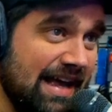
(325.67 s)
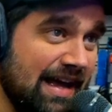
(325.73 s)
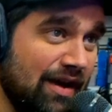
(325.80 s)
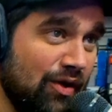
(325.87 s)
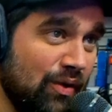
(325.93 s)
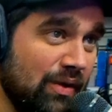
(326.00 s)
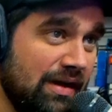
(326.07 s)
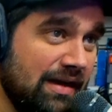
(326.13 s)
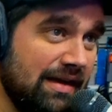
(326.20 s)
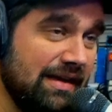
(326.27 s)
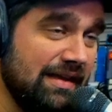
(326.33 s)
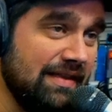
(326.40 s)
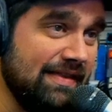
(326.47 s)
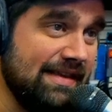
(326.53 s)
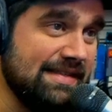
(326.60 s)
how
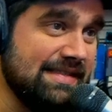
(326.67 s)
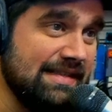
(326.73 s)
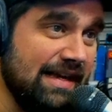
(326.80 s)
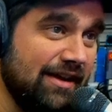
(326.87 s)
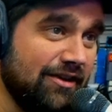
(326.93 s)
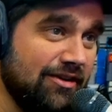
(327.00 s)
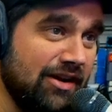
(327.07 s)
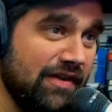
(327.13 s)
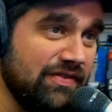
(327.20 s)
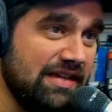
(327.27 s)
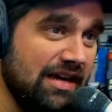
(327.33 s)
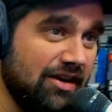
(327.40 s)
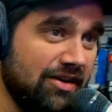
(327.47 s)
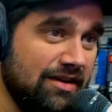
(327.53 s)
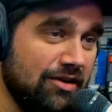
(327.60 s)
this
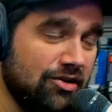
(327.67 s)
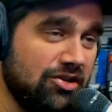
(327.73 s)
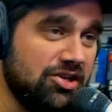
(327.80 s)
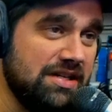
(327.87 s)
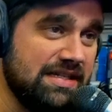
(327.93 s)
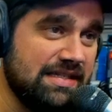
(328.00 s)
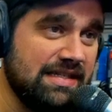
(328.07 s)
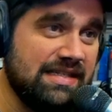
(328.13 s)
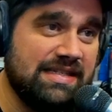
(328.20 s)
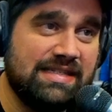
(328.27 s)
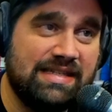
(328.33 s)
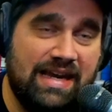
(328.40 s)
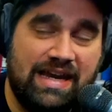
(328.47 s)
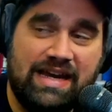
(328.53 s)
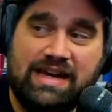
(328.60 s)
aircraft carrier could
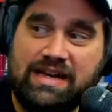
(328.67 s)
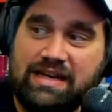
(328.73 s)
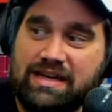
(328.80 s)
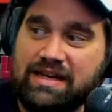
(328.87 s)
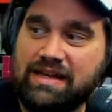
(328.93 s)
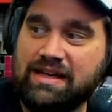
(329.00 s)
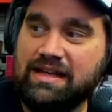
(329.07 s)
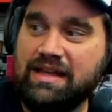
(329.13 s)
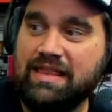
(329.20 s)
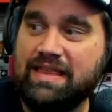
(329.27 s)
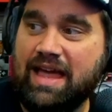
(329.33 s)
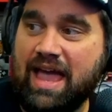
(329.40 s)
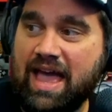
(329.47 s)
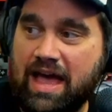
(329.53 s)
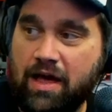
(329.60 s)
sustain
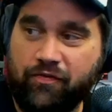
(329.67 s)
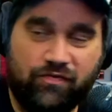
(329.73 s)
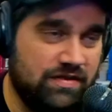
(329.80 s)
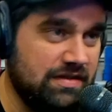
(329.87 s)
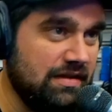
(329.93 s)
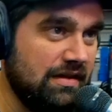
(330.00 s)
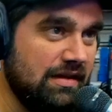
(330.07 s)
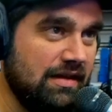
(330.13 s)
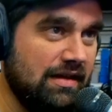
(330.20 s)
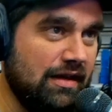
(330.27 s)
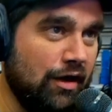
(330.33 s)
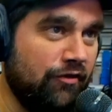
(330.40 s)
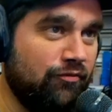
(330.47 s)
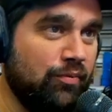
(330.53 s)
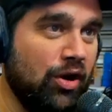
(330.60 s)
the heft
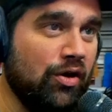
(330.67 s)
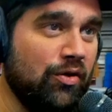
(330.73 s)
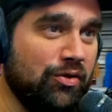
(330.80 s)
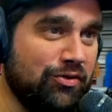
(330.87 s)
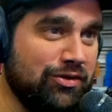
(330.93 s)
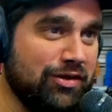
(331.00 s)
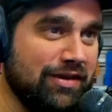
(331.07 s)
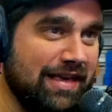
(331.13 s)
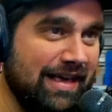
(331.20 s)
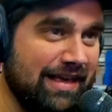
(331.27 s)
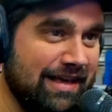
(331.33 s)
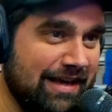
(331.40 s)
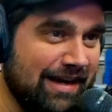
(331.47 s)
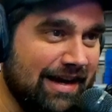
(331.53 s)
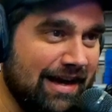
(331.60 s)
of both
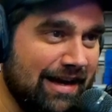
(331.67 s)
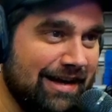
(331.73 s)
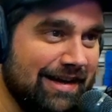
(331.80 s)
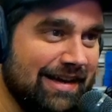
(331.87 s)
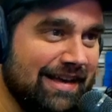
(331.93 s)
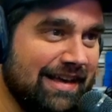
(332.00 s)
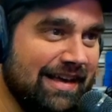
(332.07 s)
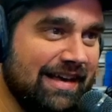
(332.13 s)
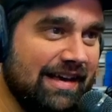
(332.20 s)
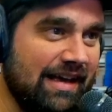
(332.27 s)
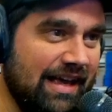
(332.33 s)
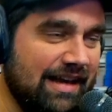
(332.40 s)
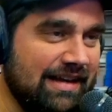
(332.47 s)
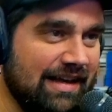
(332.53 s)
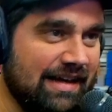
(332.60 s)
King Kong
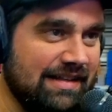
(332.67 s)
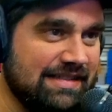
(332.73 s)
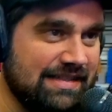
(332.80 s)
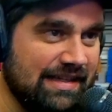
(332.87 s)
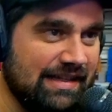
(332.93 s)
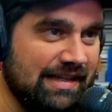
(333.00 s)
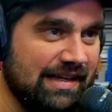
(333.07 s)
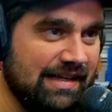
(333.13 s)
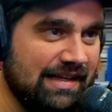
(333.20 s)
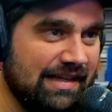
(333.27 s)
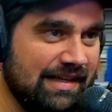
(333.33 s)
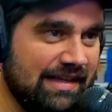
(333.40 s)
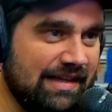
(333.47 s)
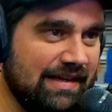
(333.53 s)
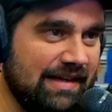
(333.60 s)
and Godzilla.
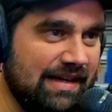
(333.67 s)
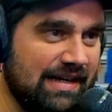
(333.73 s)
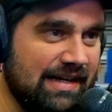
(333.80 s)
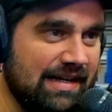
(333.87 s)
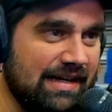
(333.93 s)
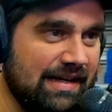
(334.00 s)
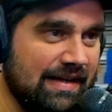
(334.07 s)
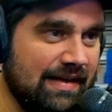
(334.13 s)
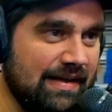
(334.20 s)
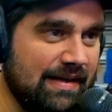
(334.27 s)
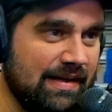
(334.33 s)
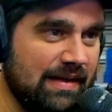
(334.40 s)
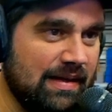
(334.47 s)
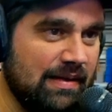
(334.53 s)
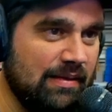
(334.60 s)

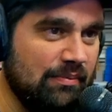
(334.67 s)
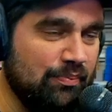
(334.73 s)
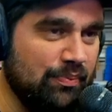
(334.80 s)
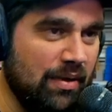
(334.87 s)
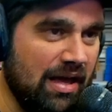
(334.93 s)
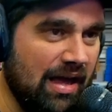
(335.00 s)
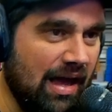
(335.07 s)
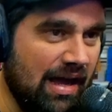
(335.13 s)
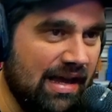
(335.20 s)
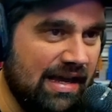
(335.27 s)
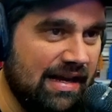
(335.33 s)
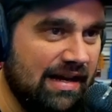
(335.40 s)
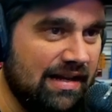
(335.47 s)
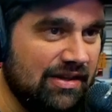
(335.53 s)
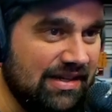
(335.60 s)
Uh, I,
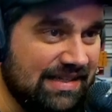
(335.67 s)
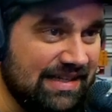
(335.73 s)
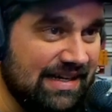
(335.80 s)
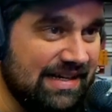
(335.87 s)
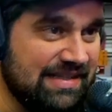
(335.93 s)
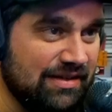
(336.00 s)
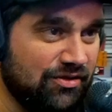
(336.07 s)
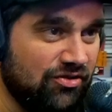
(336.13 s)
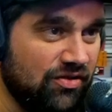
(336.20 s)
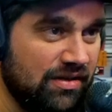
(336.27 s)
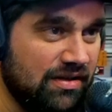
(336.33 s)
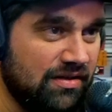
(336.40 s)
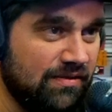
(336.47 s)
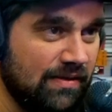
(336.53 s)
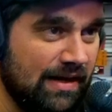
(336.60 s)
and it looks like it's a
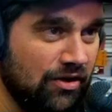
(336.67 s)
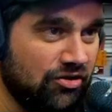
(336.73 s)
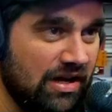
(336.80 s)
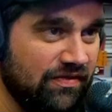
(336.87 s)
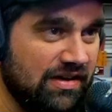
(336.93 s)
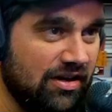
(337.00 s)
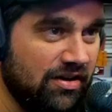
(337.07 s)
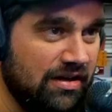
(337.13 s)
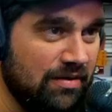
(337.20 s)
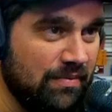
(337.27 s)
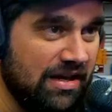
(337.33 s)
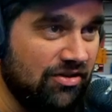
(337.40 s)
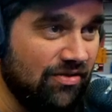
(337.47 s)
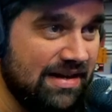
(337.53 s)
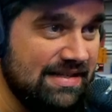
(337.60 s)
aircraft carrier.
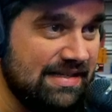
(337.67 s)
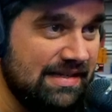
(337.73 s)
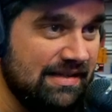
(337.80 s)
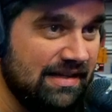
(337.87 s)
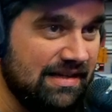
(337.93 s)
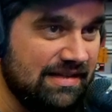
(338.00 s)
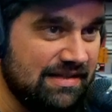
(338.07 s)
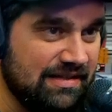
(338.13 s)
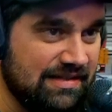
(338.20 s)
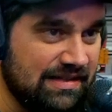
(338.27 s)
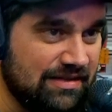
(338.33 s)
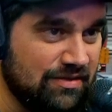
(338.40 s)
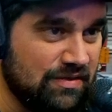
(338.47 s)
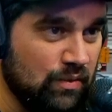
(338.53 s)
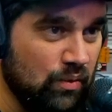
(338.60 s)
Am I crazy? Like, it looks
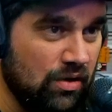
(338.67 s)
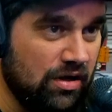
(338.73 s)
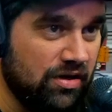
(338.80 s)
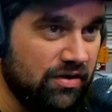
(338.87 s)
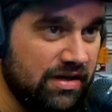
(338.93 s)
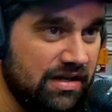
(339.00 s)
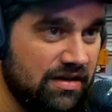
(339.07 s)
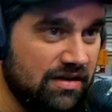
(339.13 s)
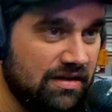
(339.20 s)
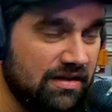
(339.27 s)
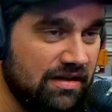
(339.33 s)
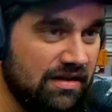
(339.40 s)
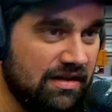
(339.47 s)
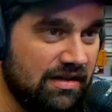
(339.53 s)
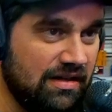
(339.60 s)
like there's water here.
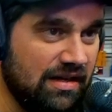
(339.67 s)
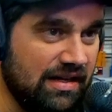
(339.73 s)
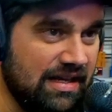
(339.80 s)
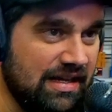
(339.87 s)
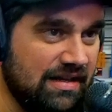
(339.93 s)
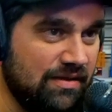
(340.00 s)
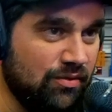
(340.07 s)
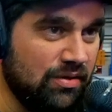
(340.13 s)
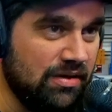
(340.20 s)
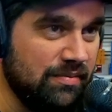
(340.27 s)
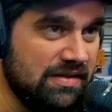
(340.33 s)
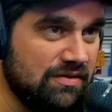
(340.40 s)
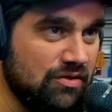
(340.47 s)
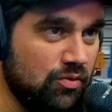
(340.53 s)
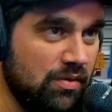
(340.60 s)
I can't, it won't let
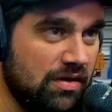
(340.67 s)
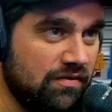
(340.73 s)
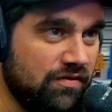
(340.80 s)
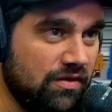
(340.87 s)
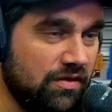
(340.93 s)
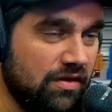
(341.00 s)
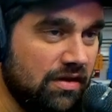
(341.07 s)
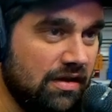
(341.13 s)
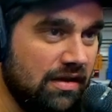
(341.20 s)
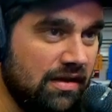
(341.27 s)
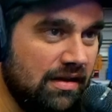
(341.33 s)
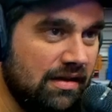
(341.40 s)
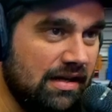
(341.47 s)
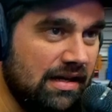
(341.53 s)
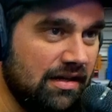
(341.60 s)
me zoom in further.
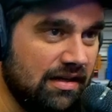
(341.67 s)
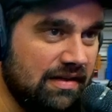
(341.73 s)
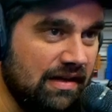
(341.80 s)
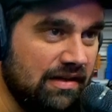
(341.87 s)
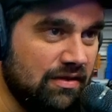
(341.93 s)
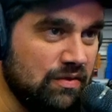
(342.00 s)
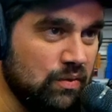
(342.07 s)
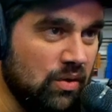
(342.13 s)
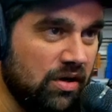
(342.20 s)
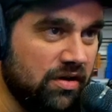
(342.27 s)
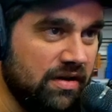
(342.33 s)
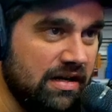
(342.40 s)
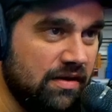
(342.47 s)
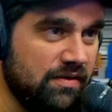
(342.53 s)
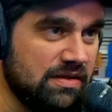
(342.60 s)
Uh, it looks like there's
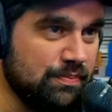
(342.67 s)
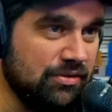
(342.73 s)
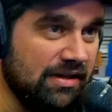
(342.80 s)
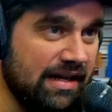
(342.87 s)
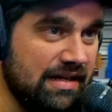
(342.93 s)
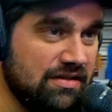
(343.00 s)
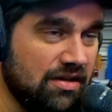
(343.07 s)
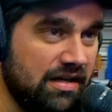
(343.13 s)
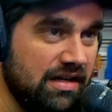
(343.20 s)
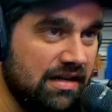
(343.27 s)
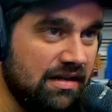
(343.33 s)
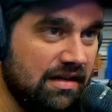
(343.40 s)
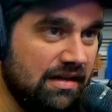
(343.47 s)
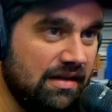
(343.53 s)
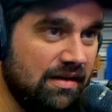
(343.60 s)
water here. There's planes on
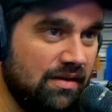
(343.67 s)
it.